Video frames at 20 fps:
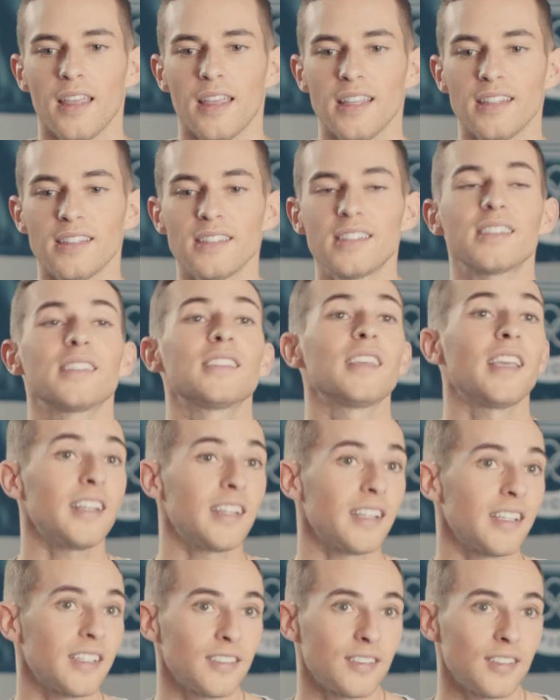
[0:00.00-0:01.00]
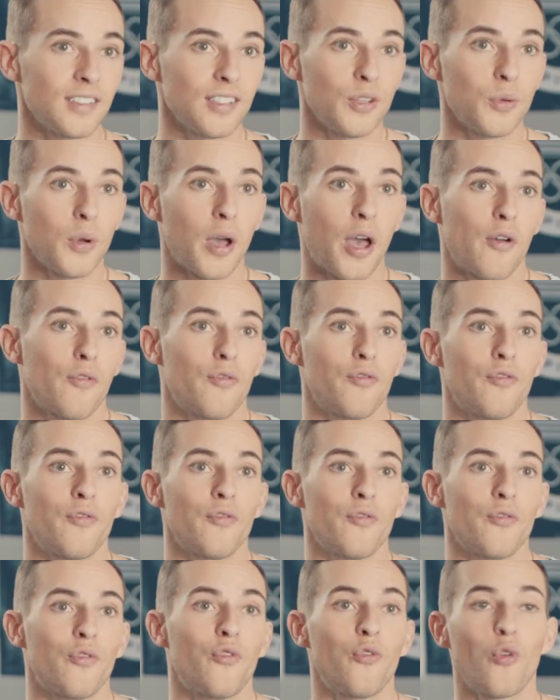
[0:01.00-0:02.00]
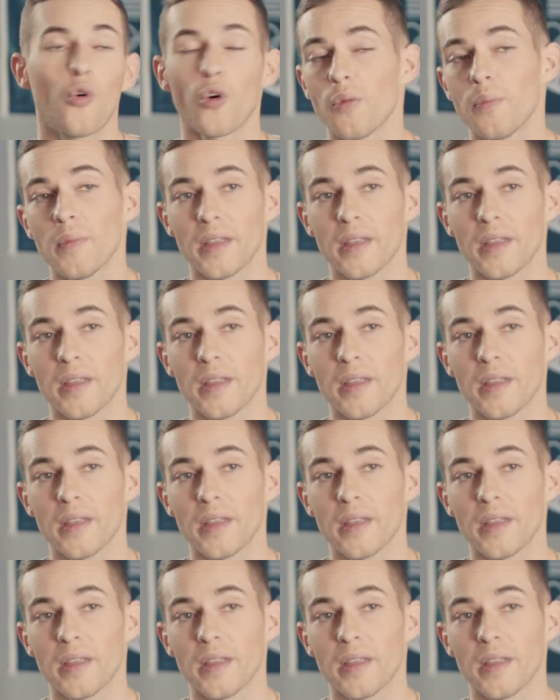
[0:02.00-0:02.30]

In skating, you have four